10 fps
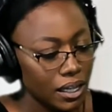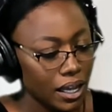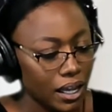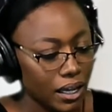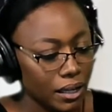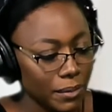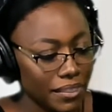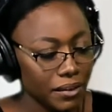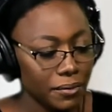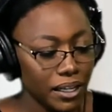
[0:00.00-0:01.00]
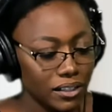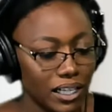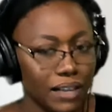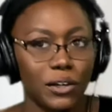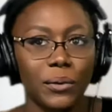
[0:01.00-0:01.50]
I think we actually
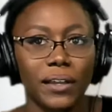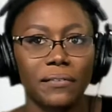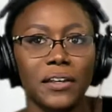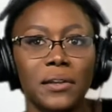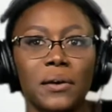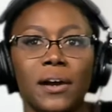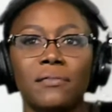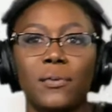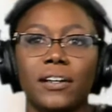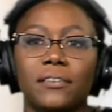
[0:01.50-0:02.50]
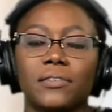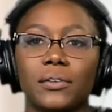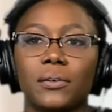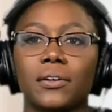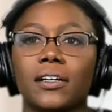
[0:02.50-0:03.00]
have a quick video of one of your